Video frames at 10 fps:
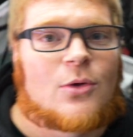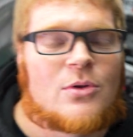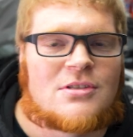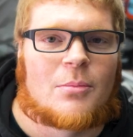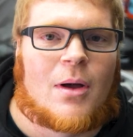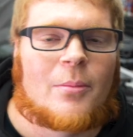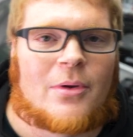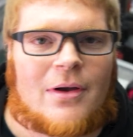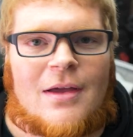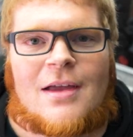towards the
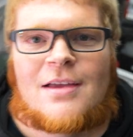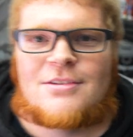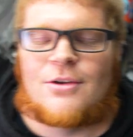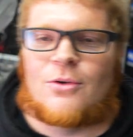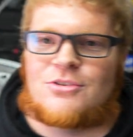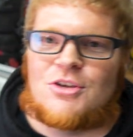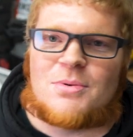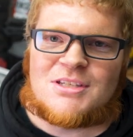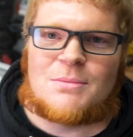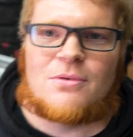bumper. So
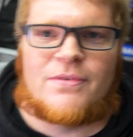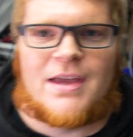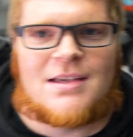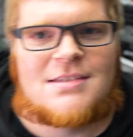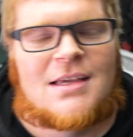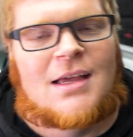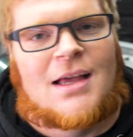super simple fix.